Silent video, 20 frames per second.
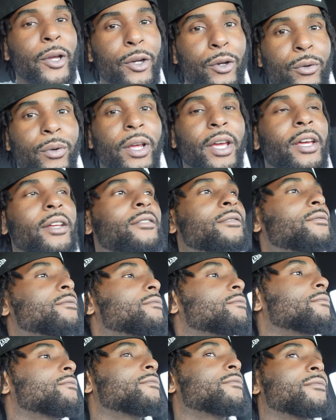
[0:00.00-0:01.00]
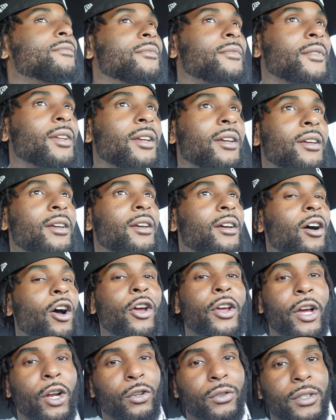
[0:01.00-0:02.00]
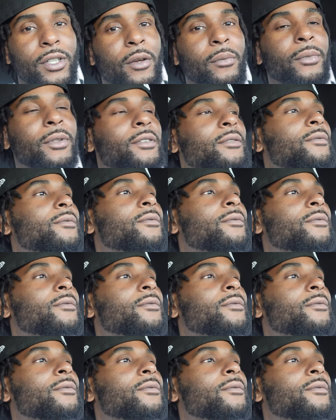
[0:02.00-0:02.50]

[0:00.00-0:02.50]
can do that. All you got to do is hit me.